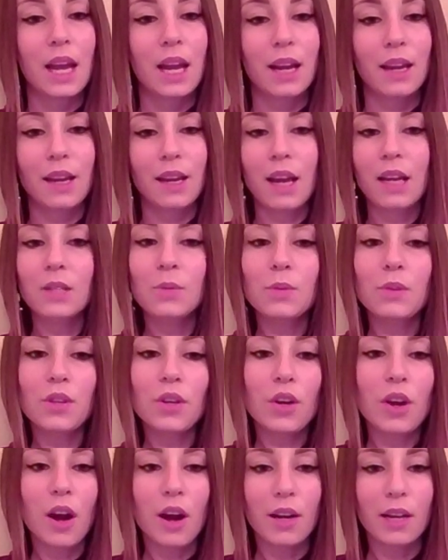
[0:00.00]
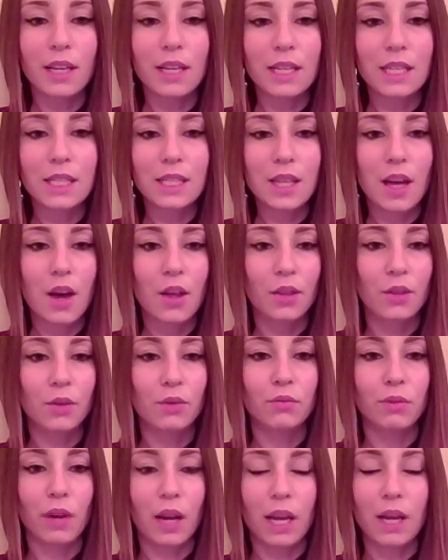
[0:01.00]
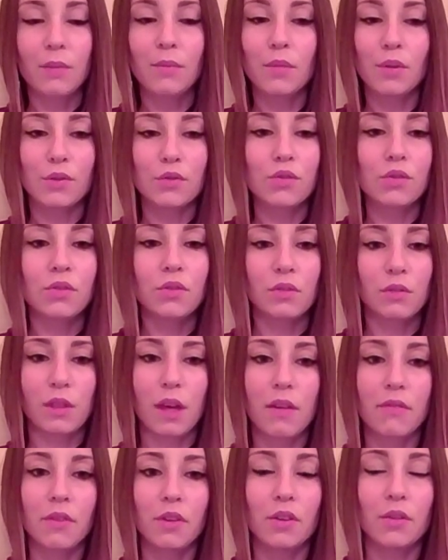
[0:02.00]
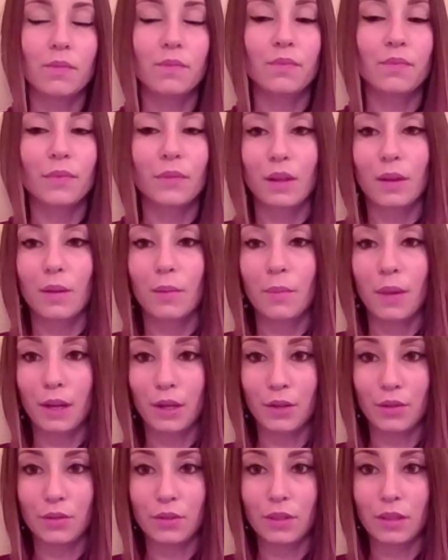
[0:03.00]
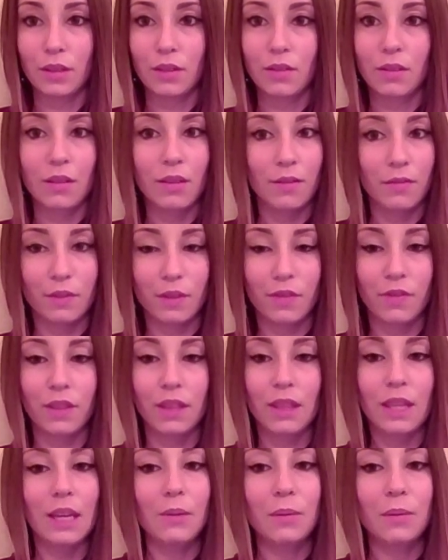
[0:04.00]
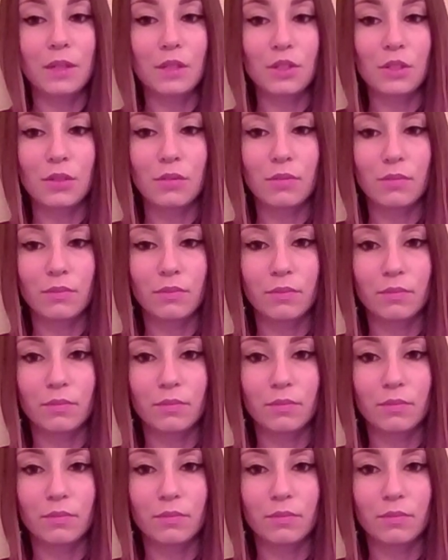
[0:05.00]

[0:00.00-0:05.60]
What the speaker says: Connect with your audience on the right emotional level by using vivid language.